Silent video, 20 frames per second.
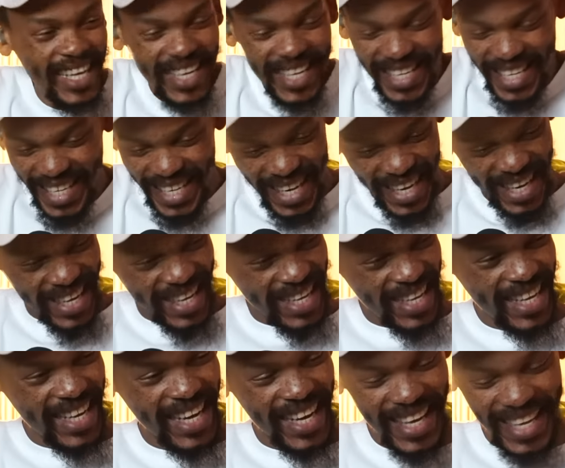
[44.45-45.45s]
Yeah,
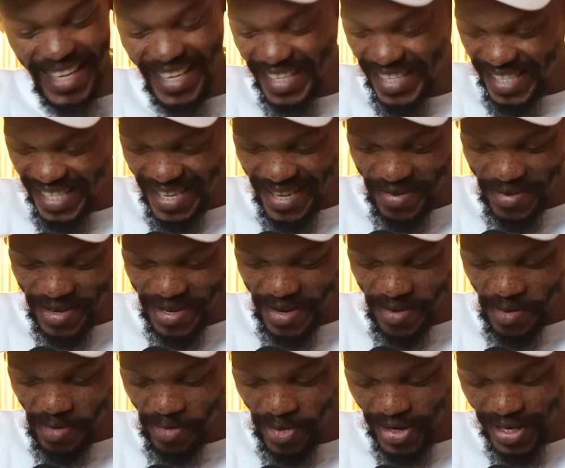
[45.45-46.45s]
I guess. Let
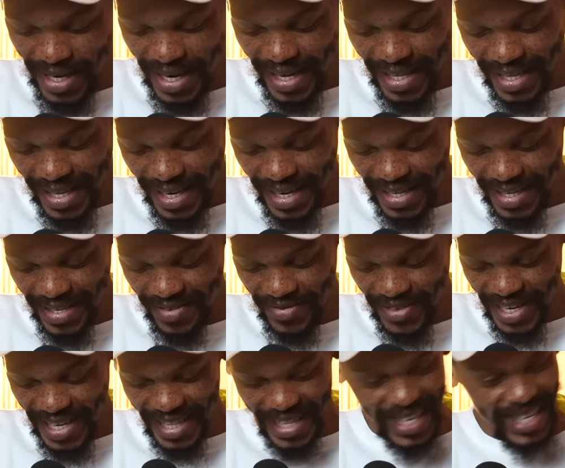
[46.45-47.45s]
me put it like that. I'll leave it
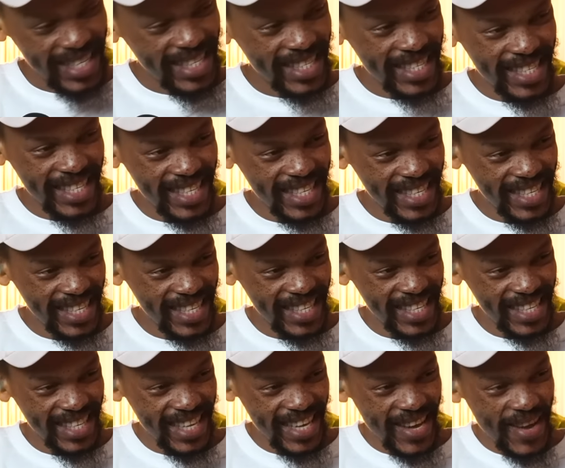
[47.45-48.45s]
at that.
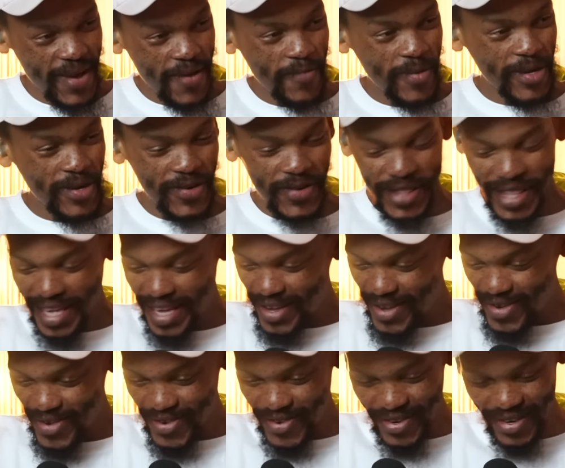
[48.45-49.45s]
But no, thank
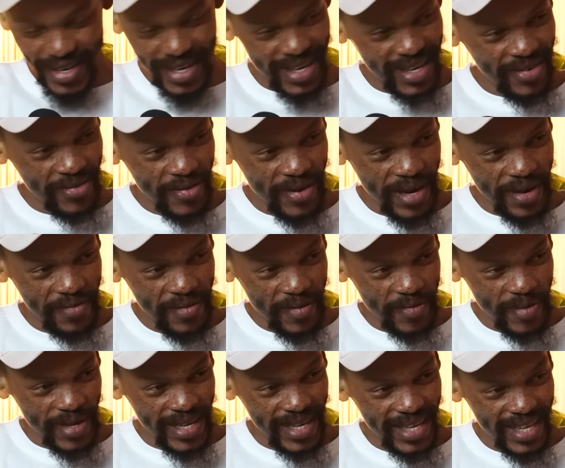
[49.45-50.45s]
you for having me.